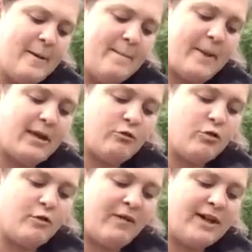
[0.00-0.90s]
My
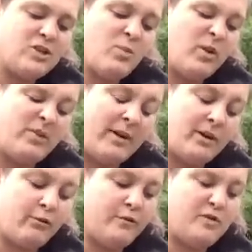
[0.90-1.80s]
groove, I don't want my
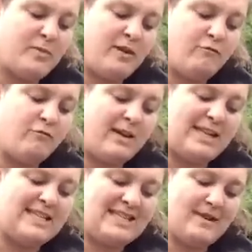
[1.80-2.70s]
groove to be
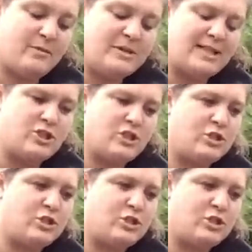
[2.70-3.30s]
really deep because I